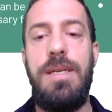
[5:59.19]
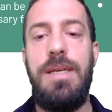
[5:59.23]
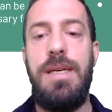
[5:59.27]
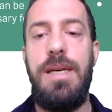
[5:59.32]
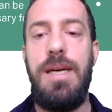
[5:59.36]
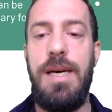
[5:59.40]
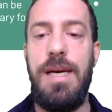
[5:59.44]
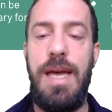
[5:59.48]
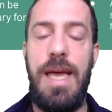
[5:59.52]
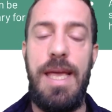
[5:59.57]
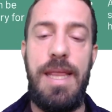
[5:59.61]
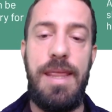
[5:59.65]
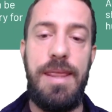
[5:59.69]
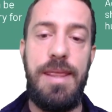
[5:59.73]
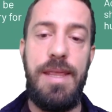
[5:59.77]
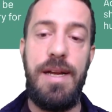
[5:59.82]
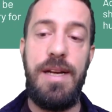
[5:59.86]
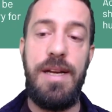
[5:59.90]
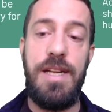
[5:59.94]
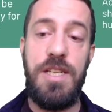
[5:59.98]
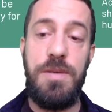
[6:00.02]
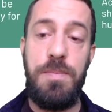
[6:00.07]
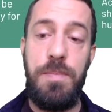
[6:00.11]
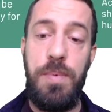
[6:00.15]
And the
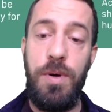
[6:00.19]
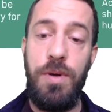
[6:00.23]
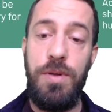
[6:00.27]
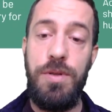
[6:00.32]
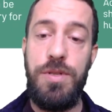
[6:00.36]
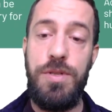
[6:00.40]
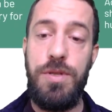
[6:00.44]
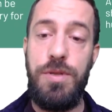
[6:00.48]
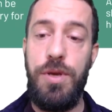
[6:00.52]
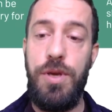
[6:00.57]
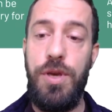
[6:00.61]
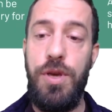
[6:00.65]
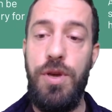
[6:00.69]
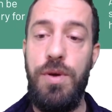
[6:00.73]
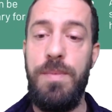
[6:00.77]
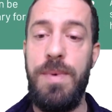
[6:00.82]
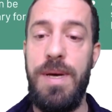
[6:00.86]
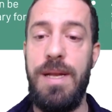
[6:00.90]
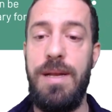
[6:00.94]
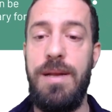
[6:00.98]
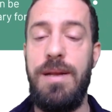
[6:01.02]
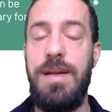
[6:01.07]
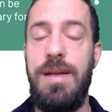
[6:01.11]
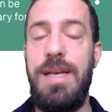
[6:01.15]
response to
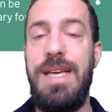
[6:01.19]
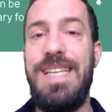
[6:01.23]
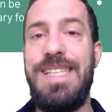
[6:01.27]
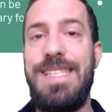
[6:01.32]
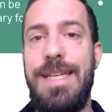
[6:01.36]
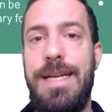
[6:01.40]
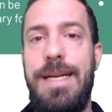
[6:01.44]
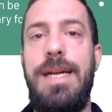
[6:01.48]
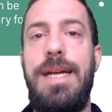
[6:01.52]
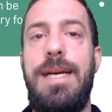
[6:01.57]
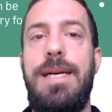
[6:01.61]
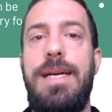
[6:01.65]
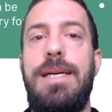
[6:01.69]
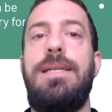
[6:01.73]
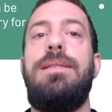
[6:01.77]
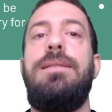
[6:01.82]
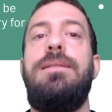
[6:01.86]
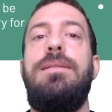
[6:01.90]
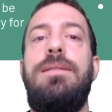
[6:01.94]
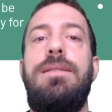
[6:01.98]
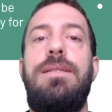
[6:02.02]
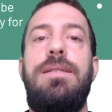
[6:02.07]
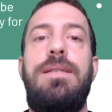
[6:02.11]
human is critical.